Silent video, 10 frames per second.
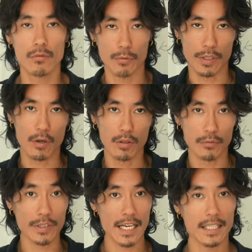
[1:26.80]
we call it
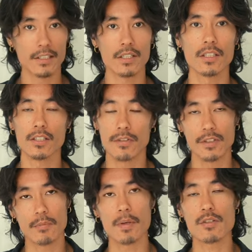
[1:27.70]
reality, the
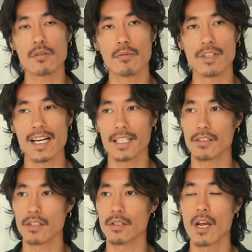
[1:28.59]
different dimension of
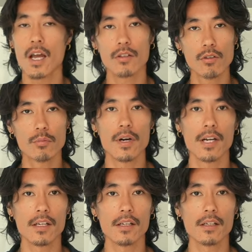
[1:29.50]
reality, your
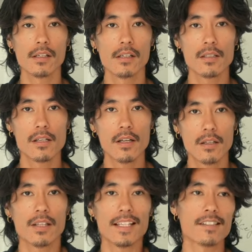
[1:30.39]
brain
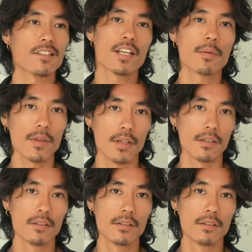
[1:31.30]
think is the same thing.